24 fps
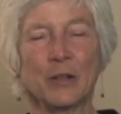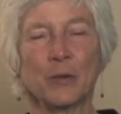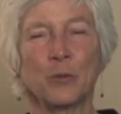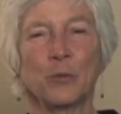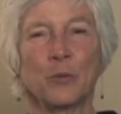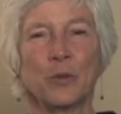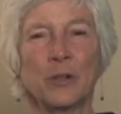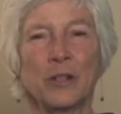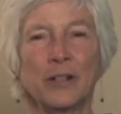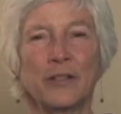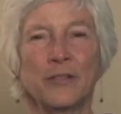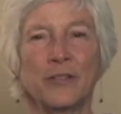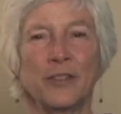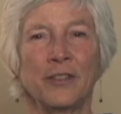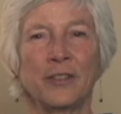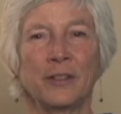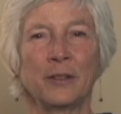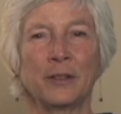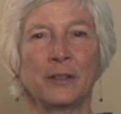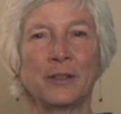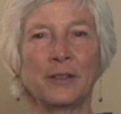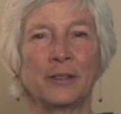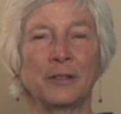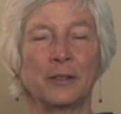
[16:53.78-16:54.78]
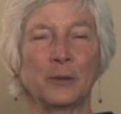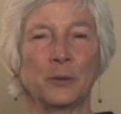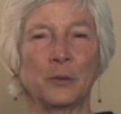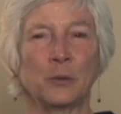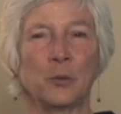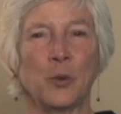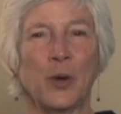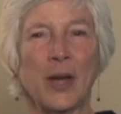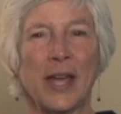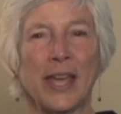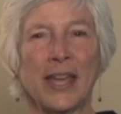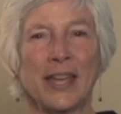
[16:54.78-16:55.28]
One of the
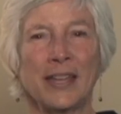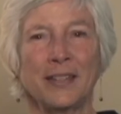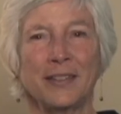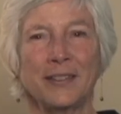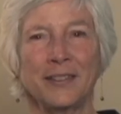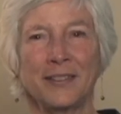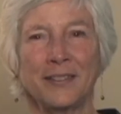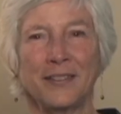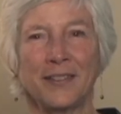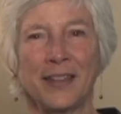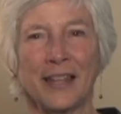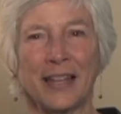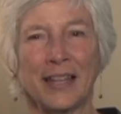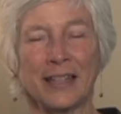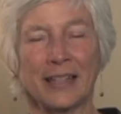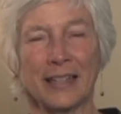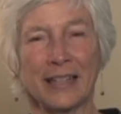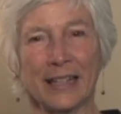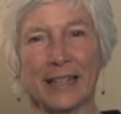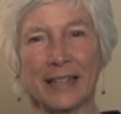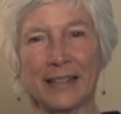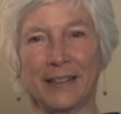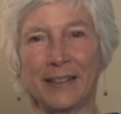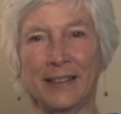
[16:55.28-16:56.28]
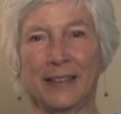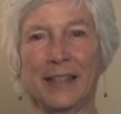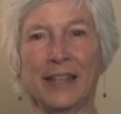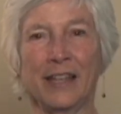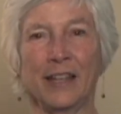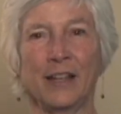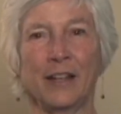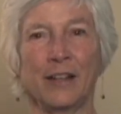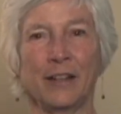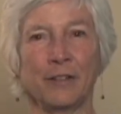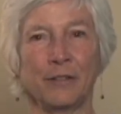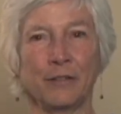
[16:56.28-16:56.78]
ways that I
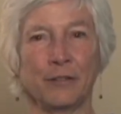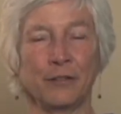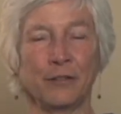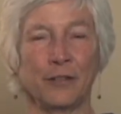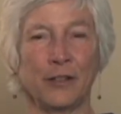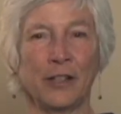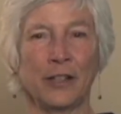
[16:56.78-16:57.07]
think of